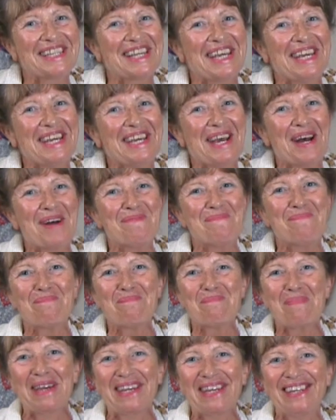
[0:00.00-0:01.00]
the
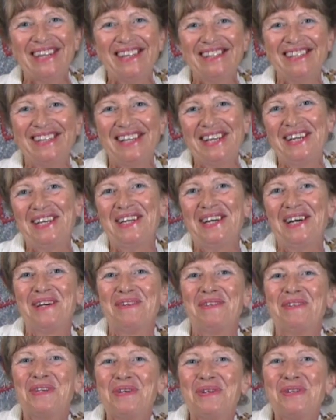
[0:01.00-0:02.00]
making the
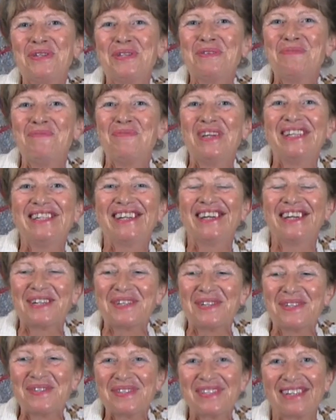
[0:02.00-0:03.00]
YouTube
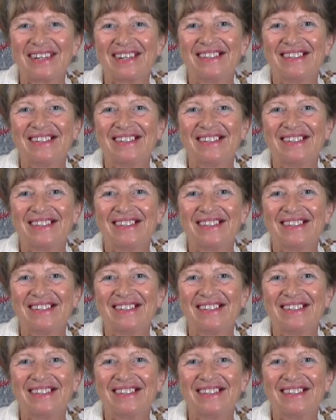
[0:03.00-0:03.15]
videos,